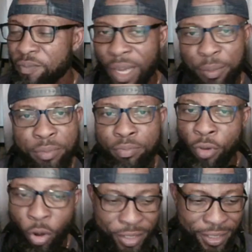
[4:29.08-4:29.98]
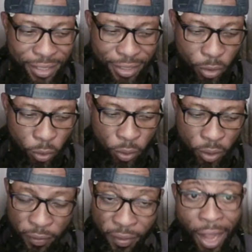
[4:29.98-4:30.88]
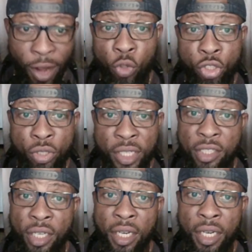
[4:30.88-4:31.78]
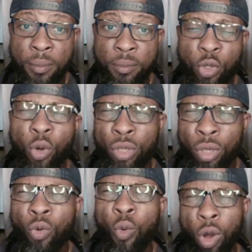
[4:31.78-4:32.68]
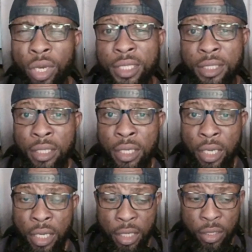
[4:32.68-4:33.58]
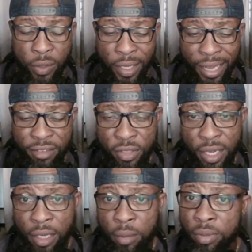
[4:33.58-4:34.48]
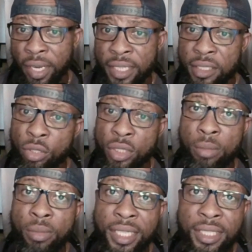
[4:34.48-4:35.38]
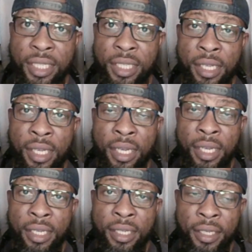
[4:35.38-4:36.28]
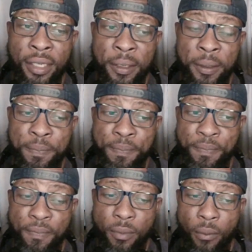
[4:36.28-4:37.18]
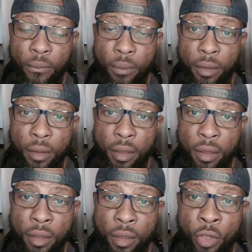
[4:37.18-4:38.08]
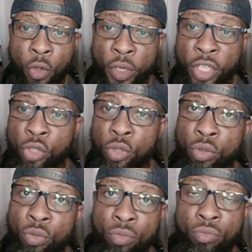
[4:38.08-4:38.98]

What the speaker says: I mean, brought, you know, their own unique tonal quality. You know, that I feel like a blend, you know, seamlessly, you know, into,